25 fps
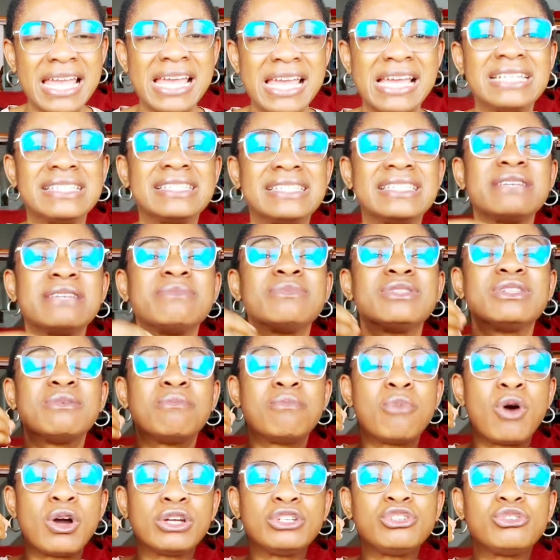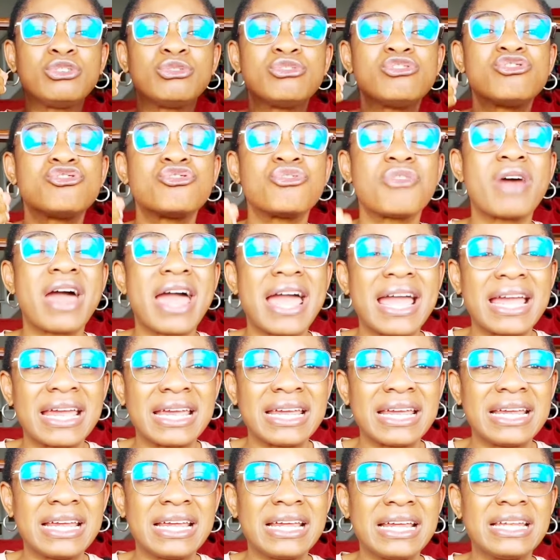It seems the more you try,
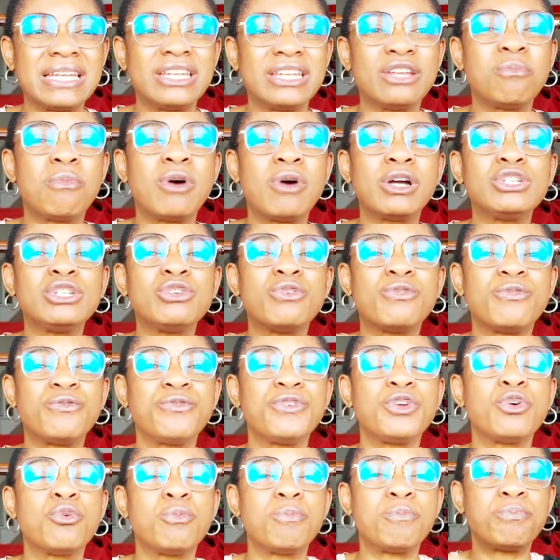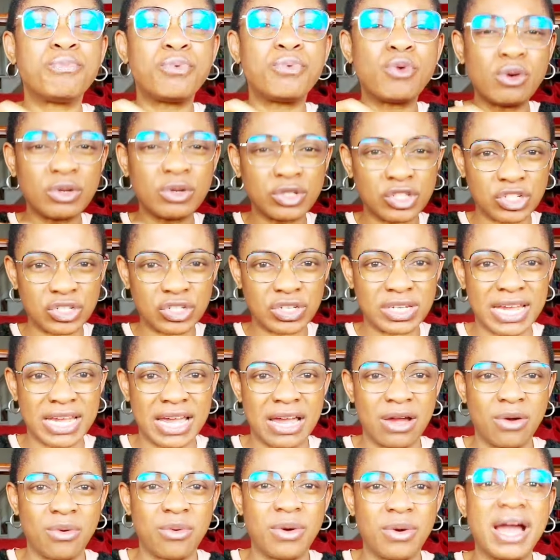the more you feel pushed
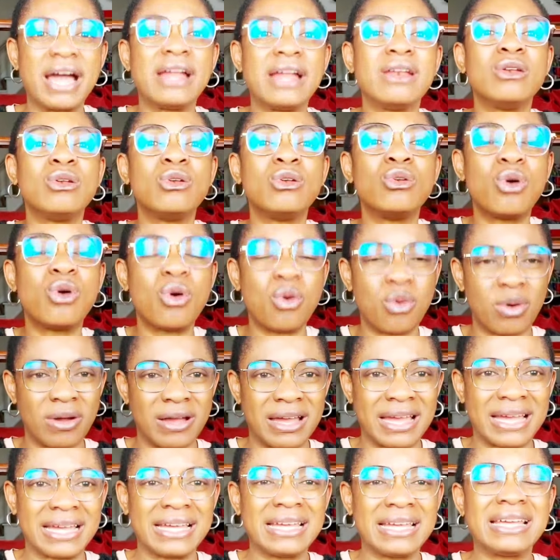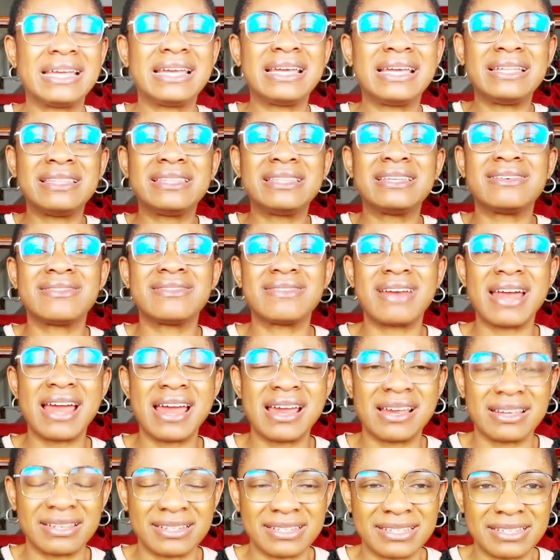down and lower in the
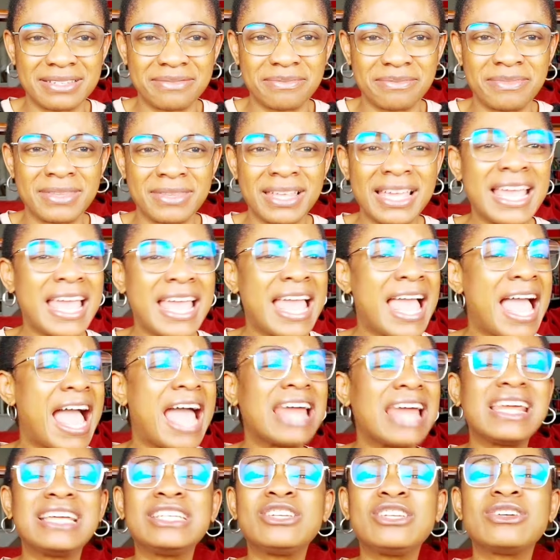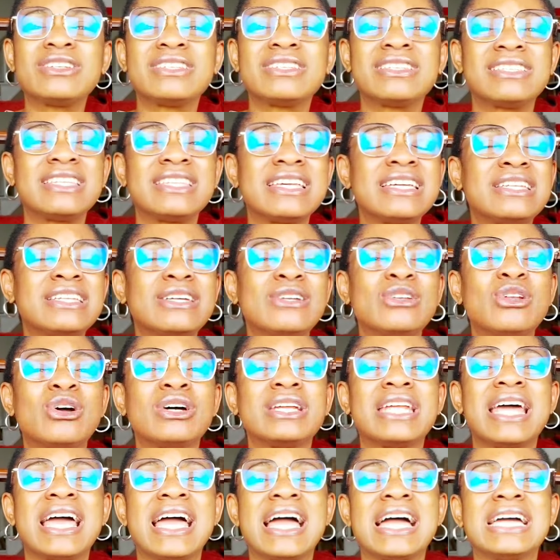ranks. And I just see the
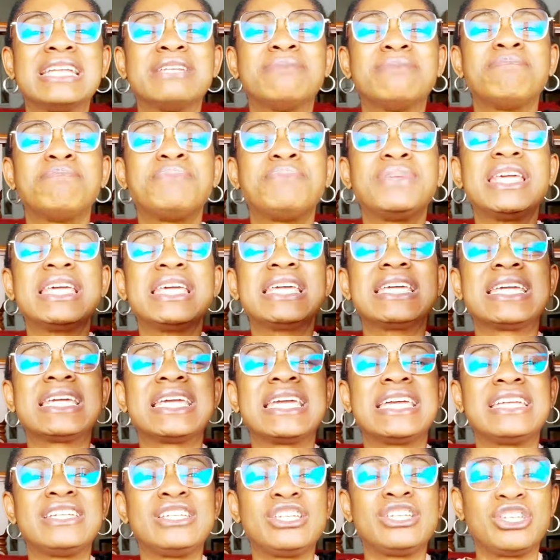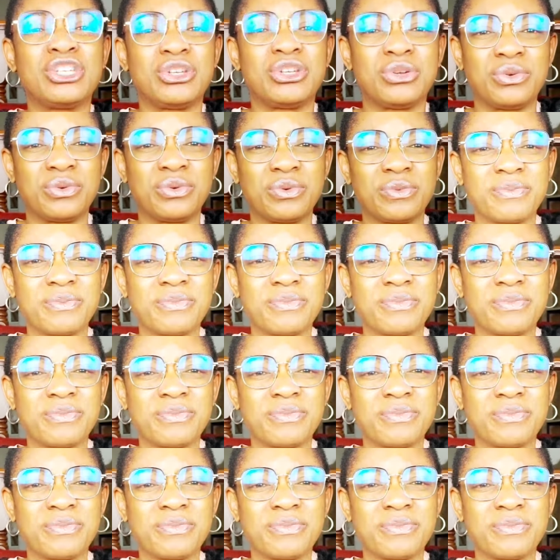Lord handpicking you